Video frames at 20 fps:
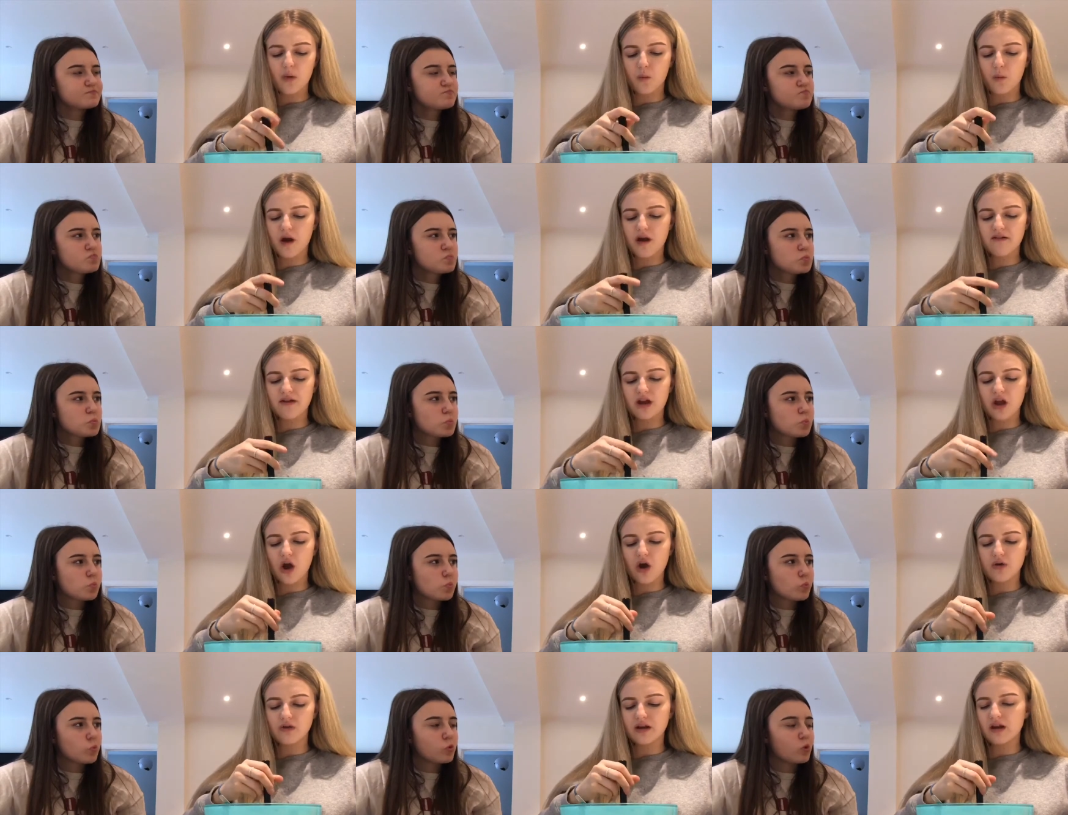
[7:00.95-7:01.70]
Speaker 1: and wearing
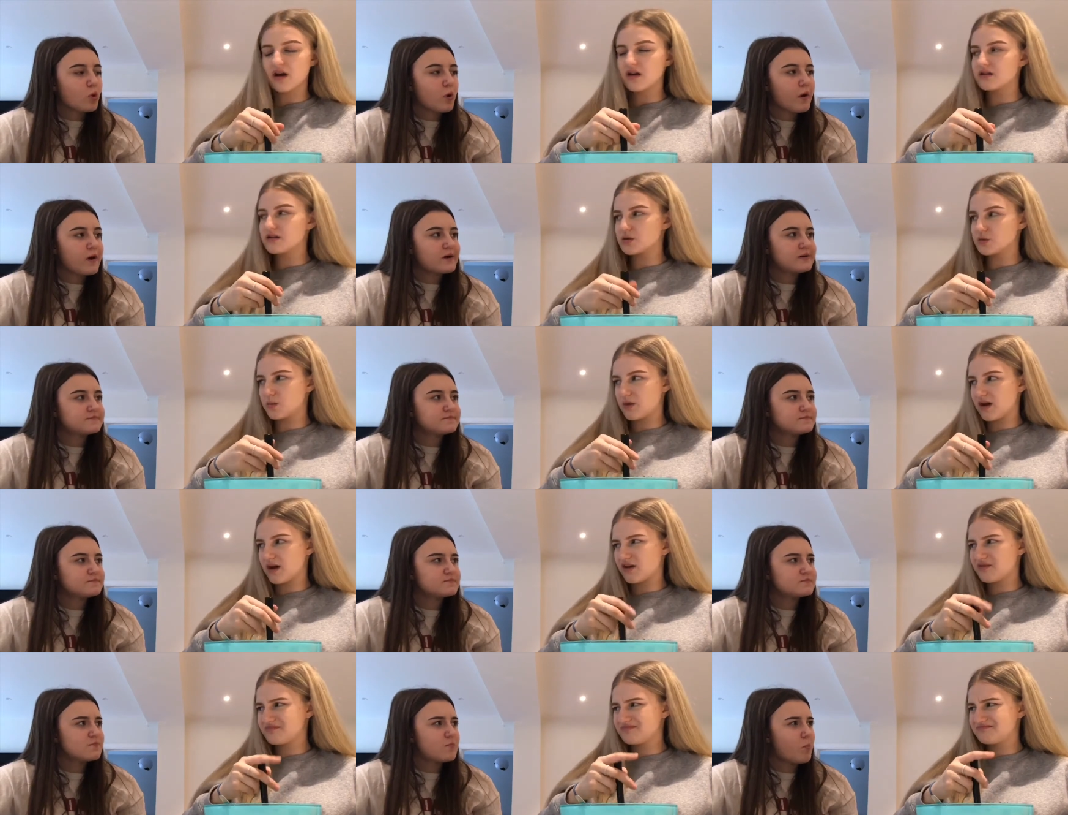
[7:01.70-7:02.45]
only
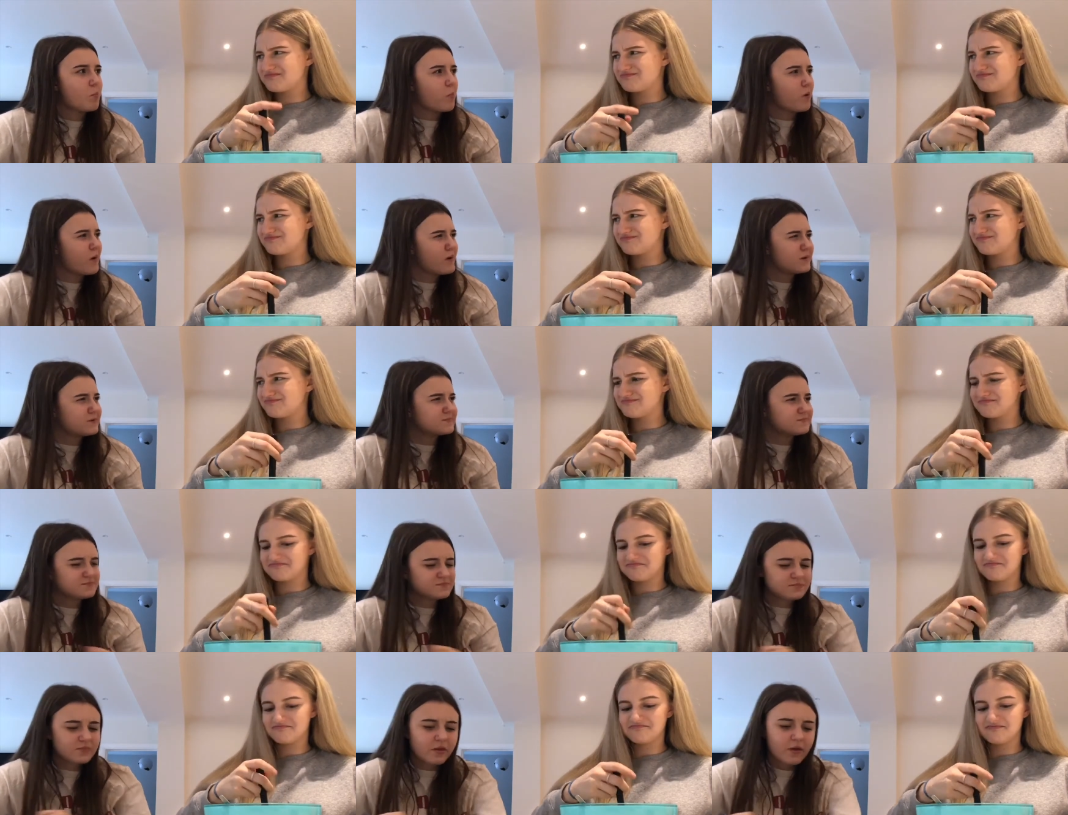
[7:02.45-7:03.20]
underwear.
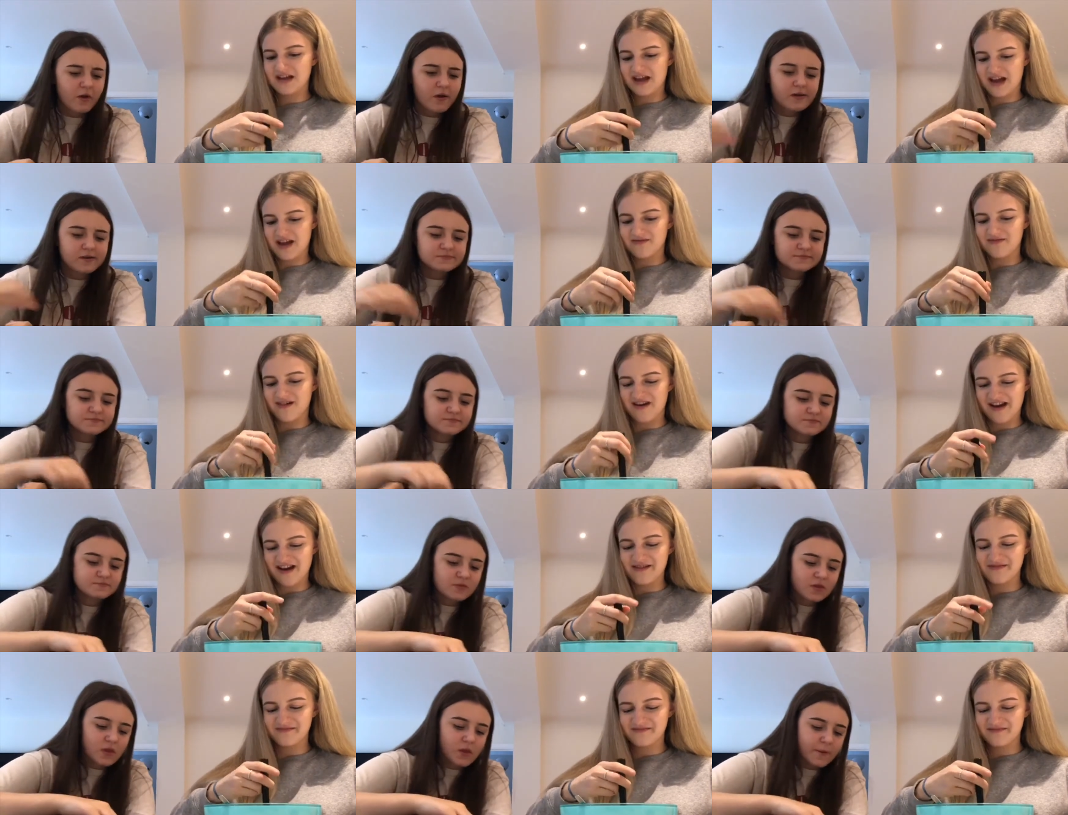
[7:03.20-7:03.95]
What? Yeah,
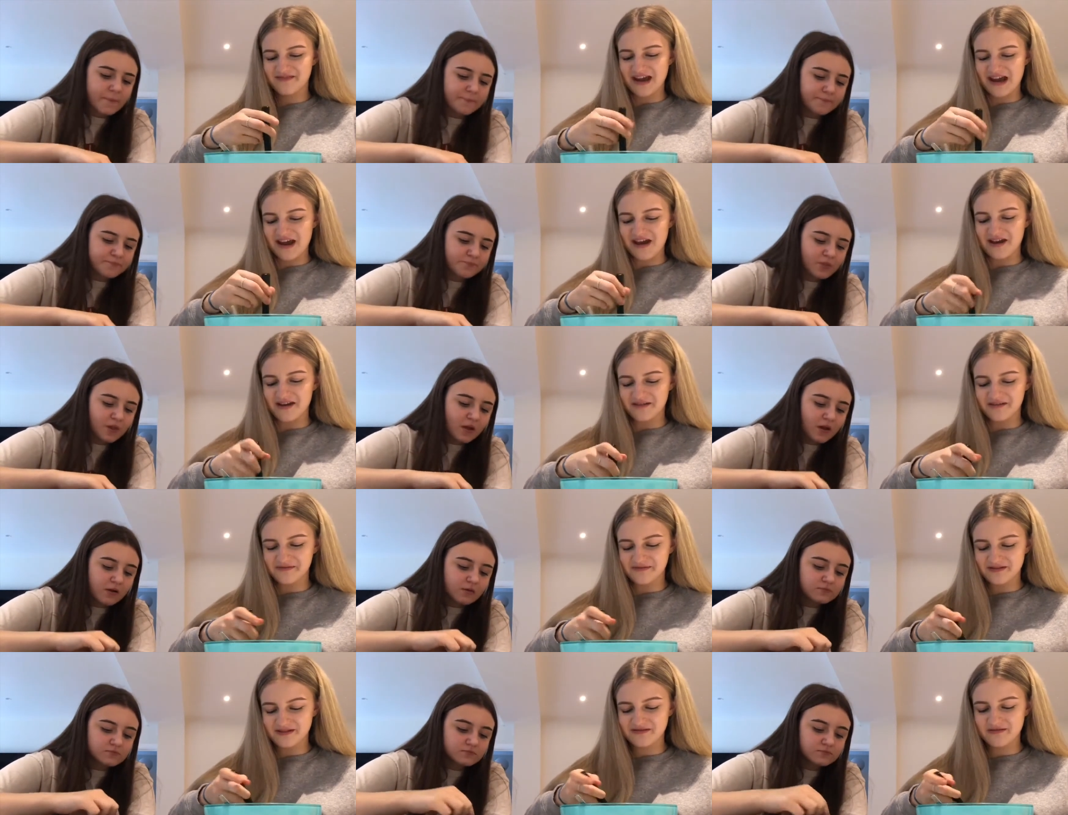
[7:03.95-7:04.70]
right. I
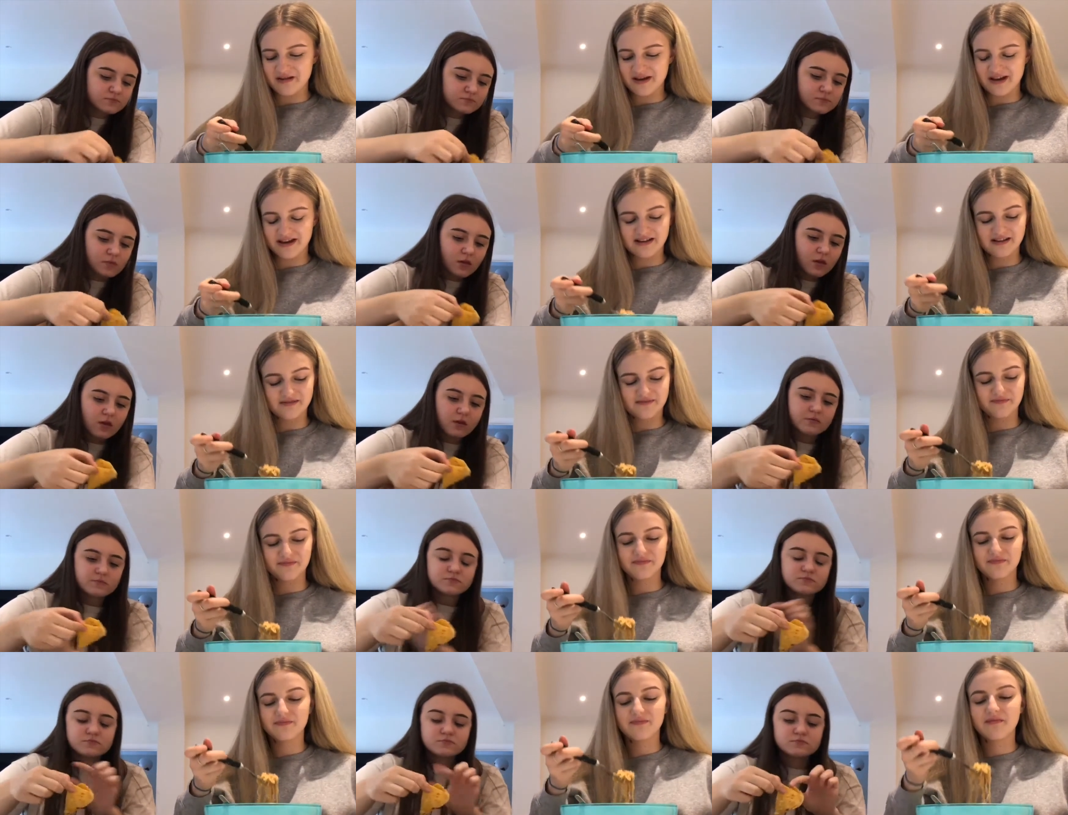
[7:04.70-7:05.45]
know. It's weird.
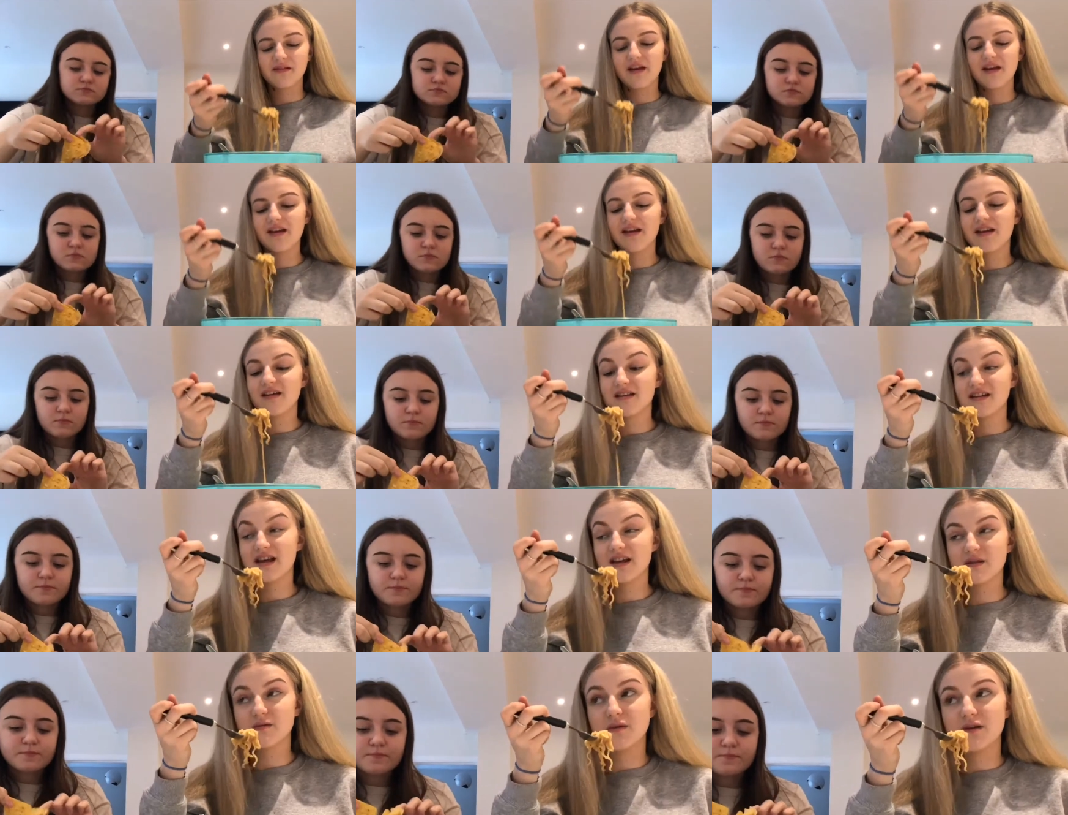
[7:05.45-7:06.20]

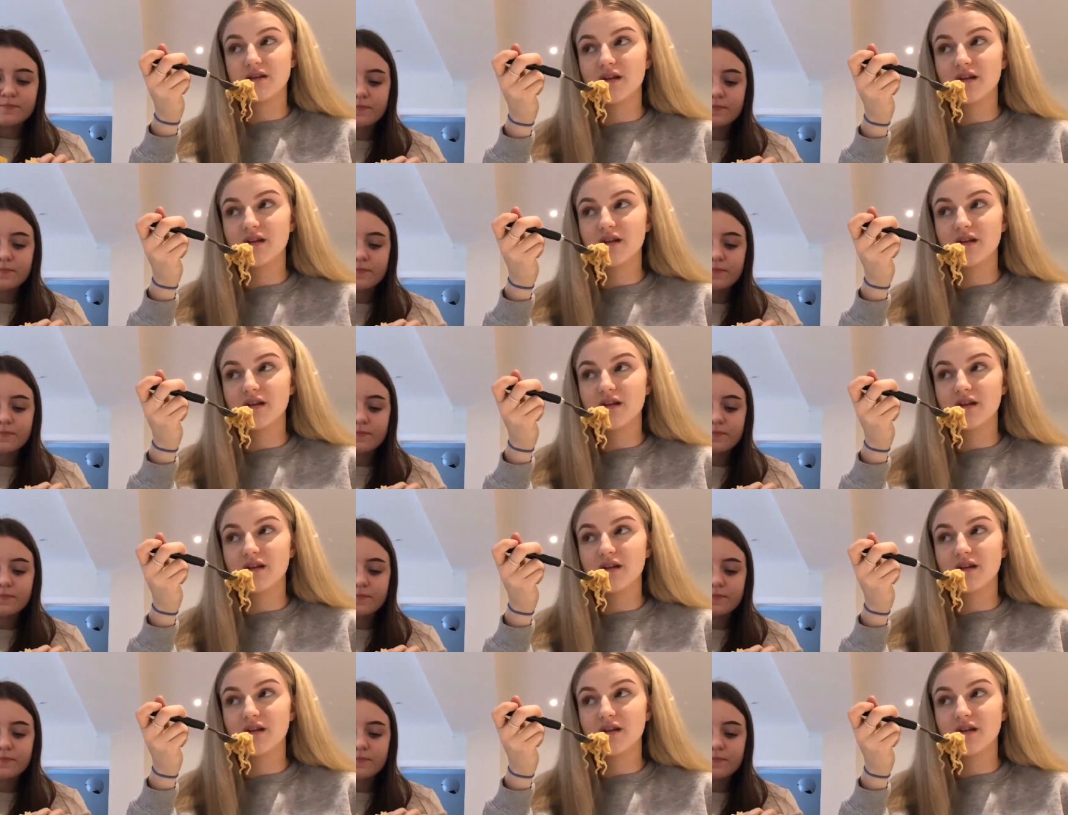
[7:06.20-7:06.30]
Gets